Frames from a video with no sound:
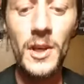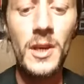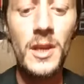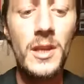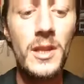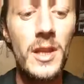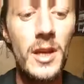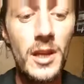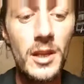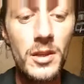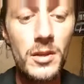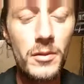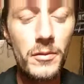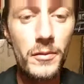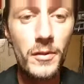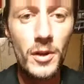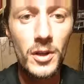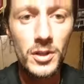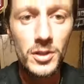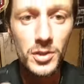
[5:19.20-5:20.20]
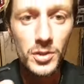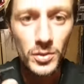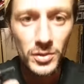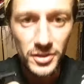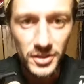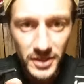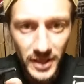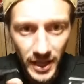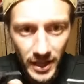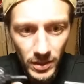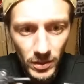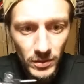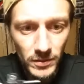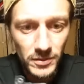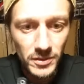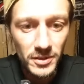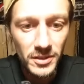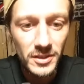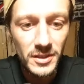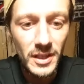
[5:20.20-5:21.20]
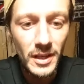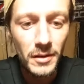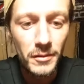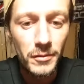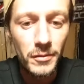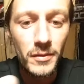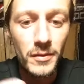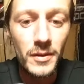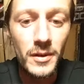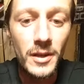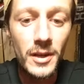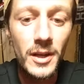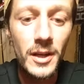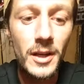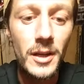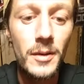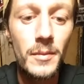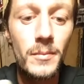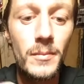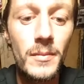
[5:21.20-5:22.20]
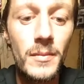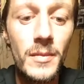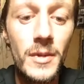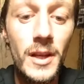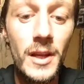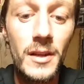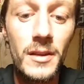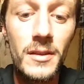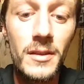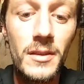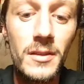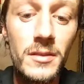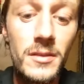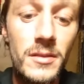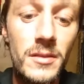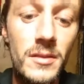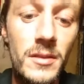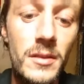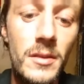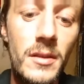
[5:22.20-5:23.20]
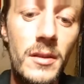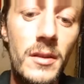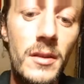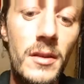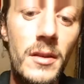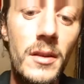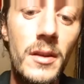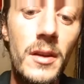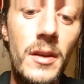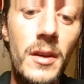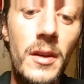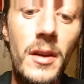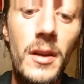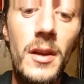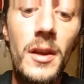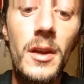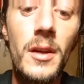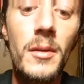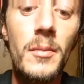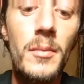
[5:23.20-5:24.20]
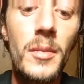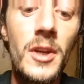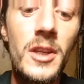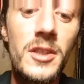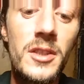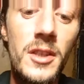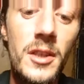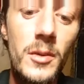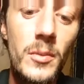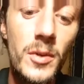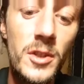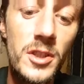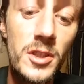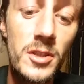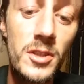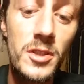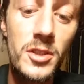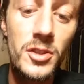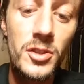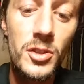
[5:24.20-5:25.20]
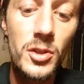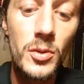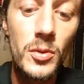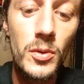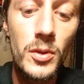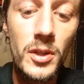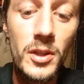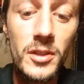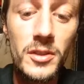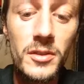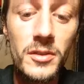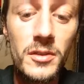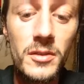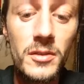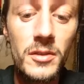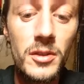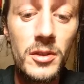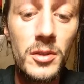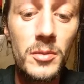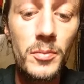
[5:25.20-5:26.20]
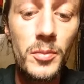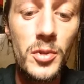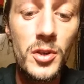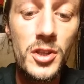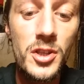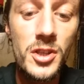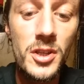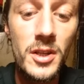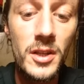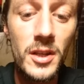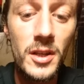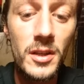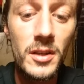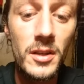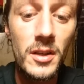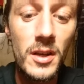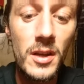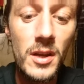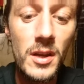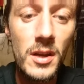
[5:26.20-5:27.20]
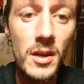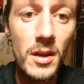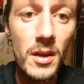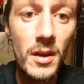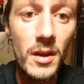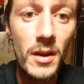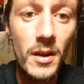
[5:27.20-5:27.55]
And then you've got your standoffs and stuff like this. Basically what you just do is you push it in there.